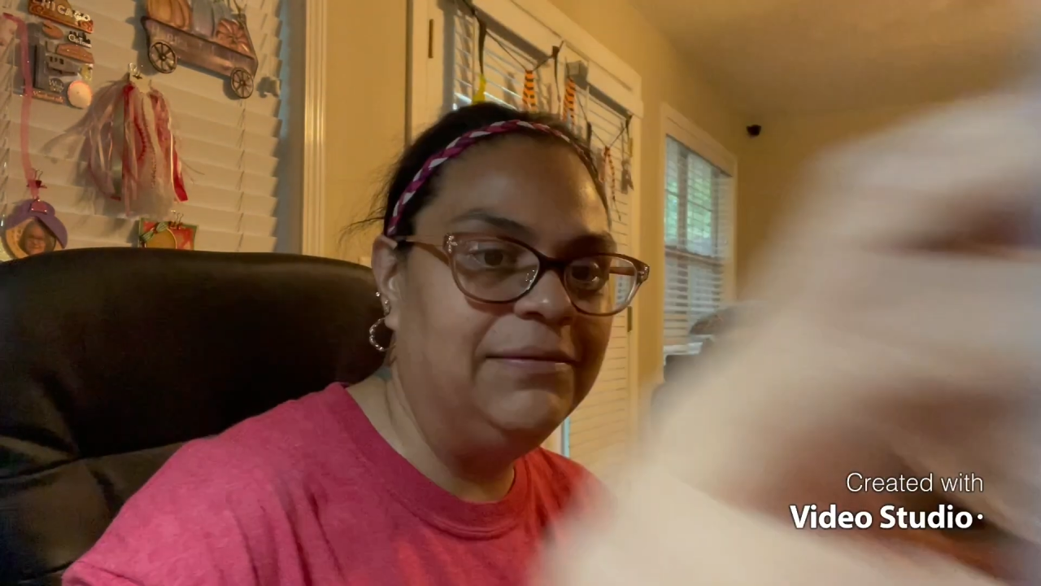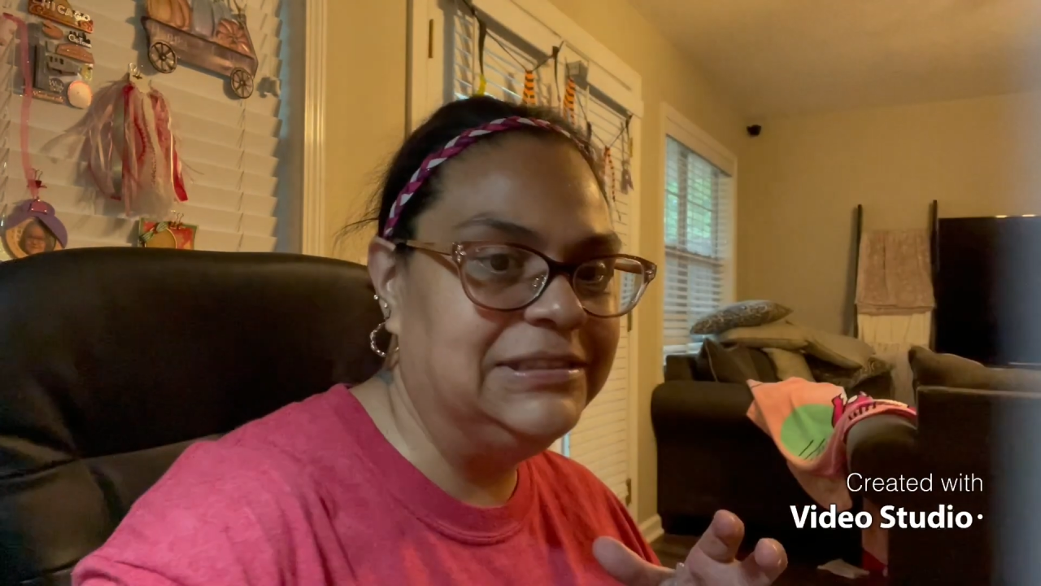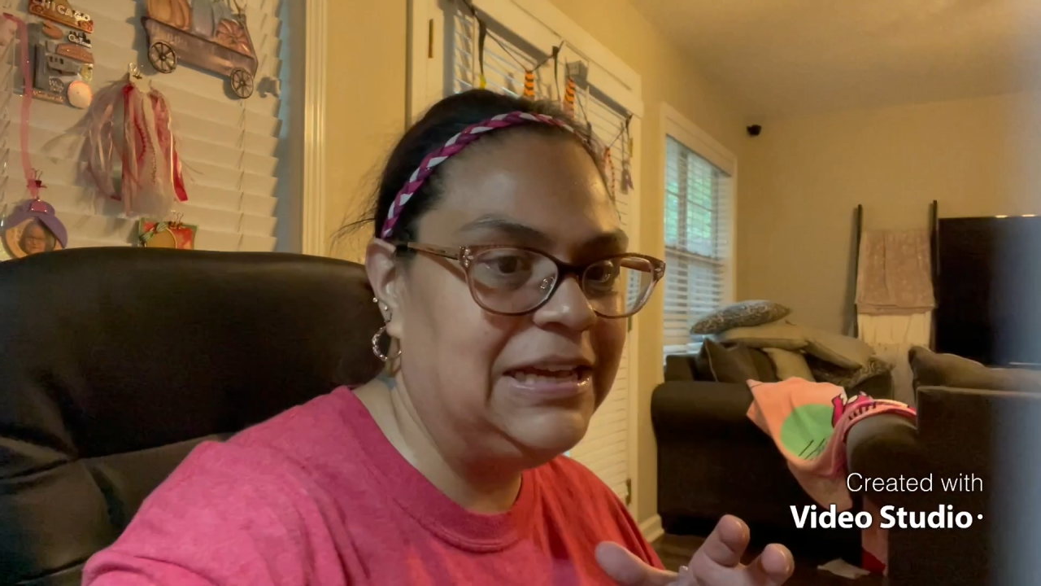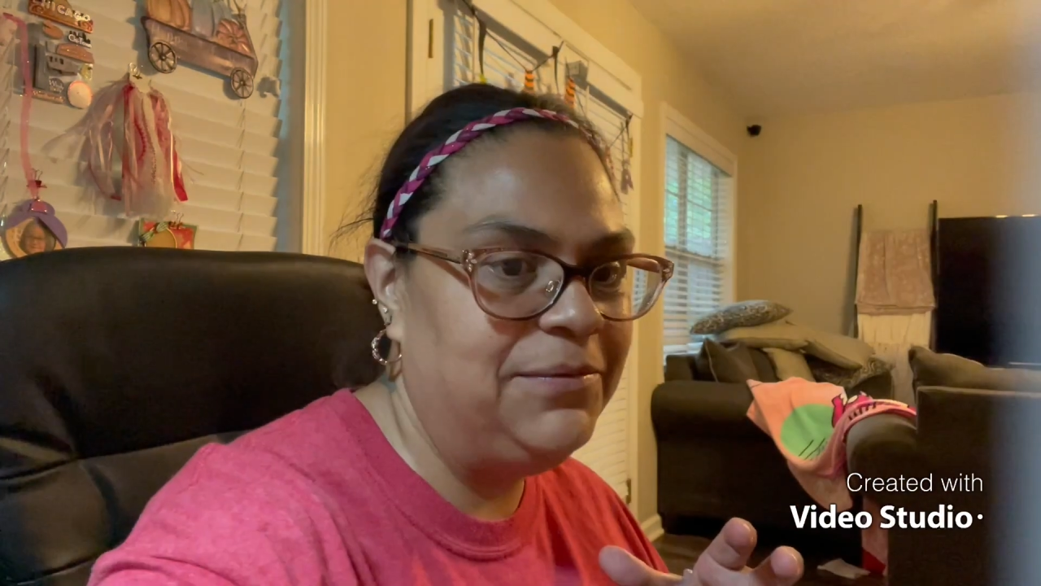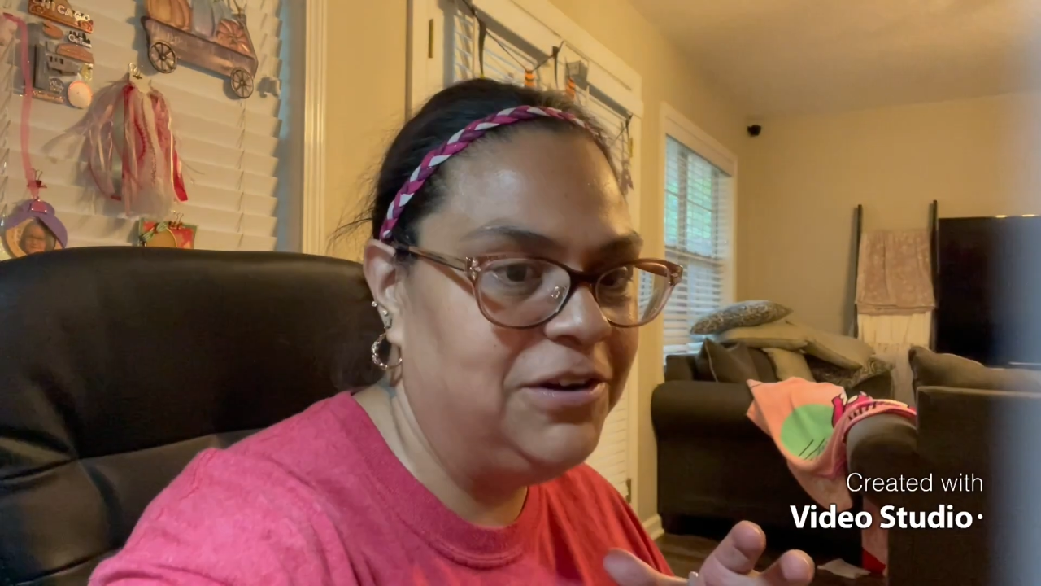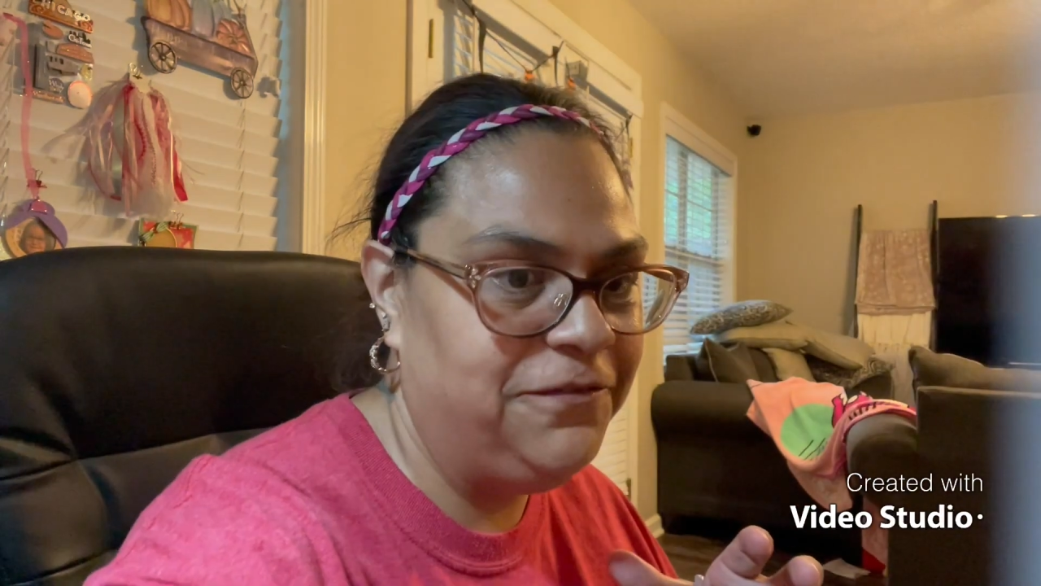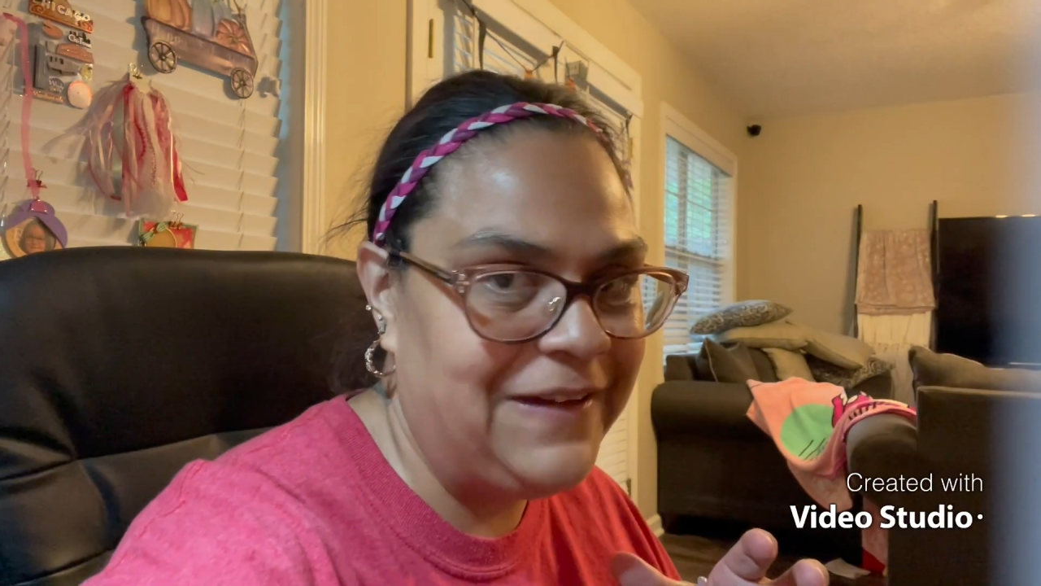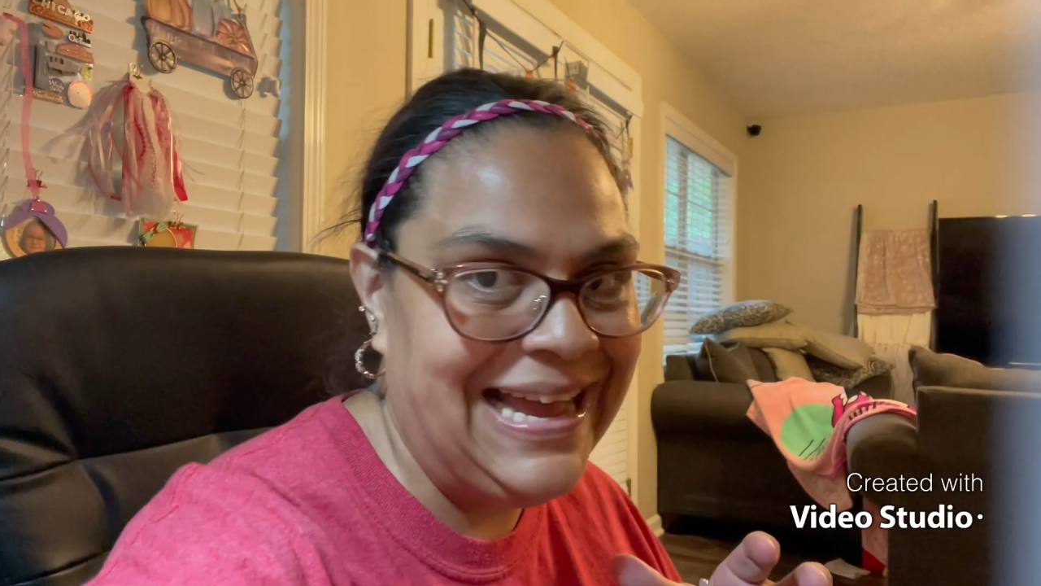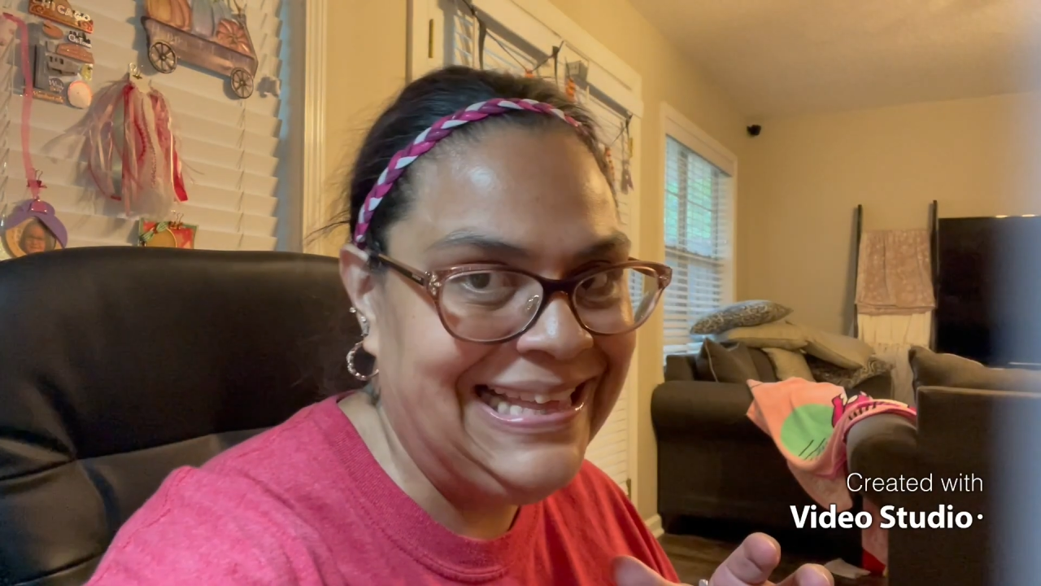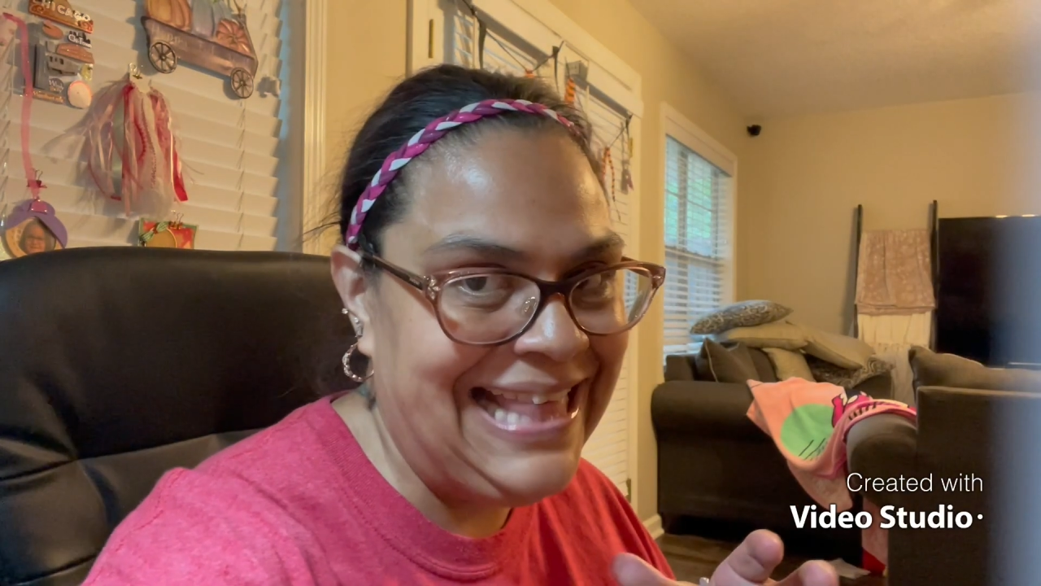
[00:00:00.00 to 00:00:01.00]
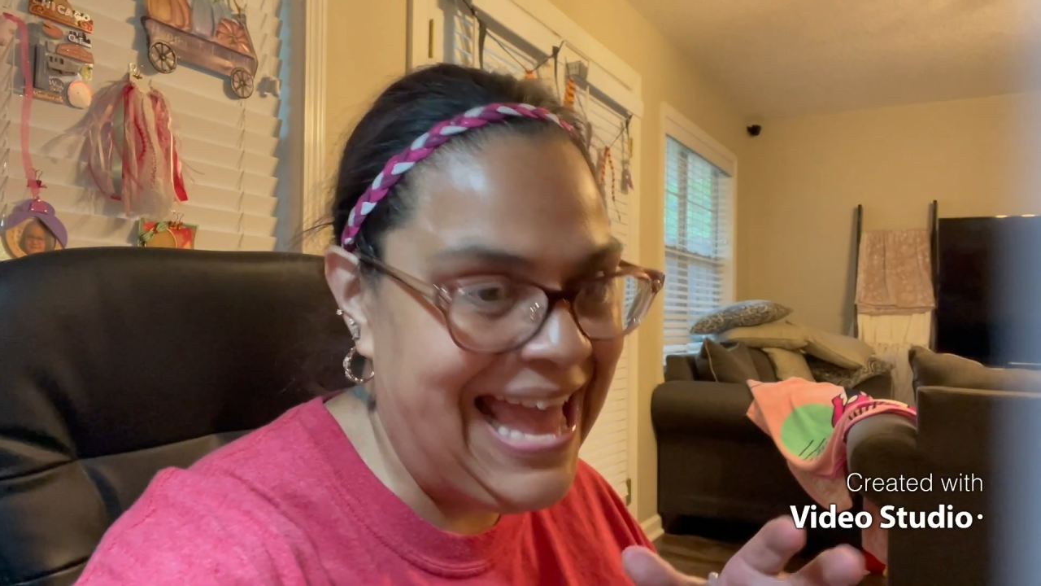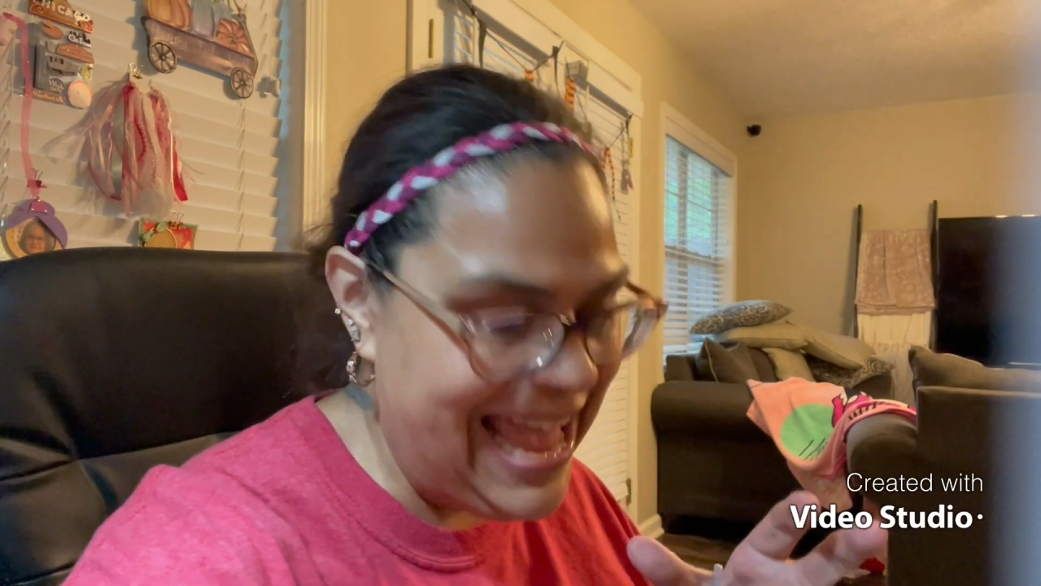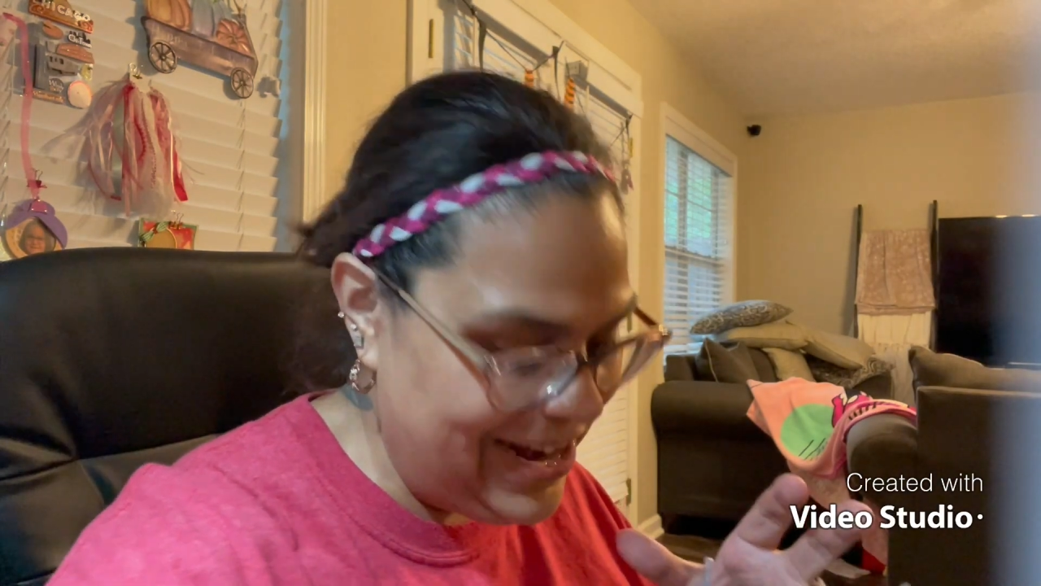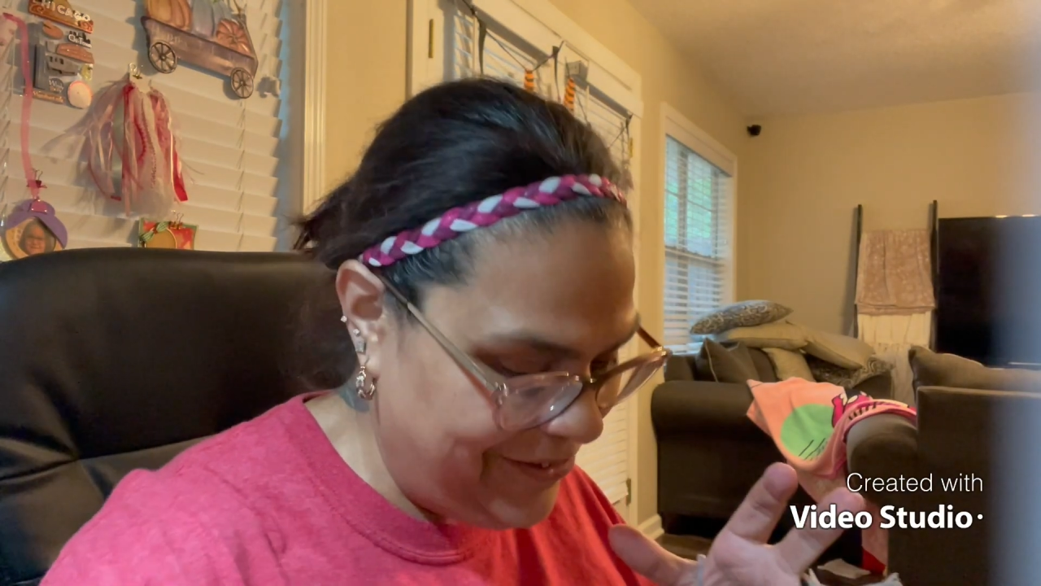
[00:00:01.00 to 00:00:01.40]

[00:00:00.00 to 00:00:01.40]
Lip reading: was able to find that,